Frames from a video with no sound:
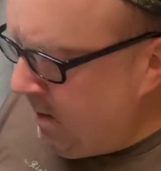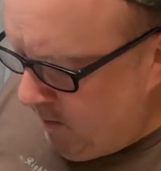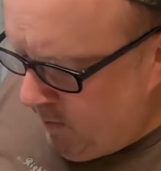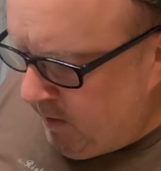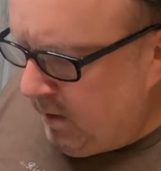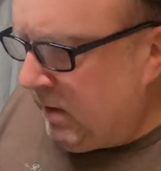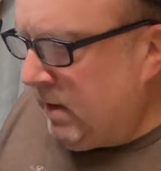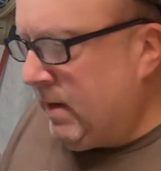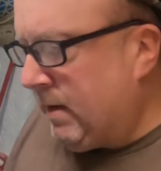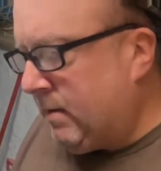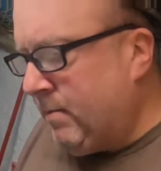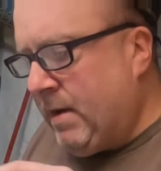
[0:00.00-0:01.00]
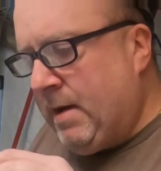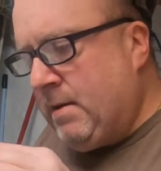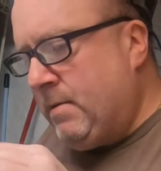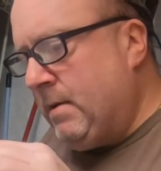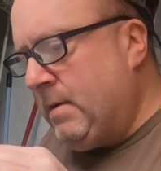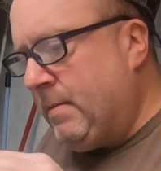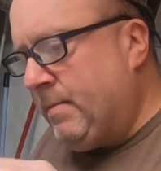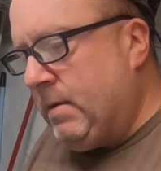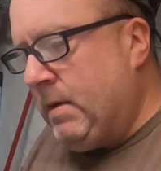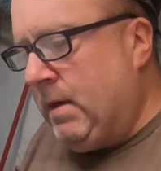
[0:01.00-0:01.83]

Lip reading: And we're going to connect the battery up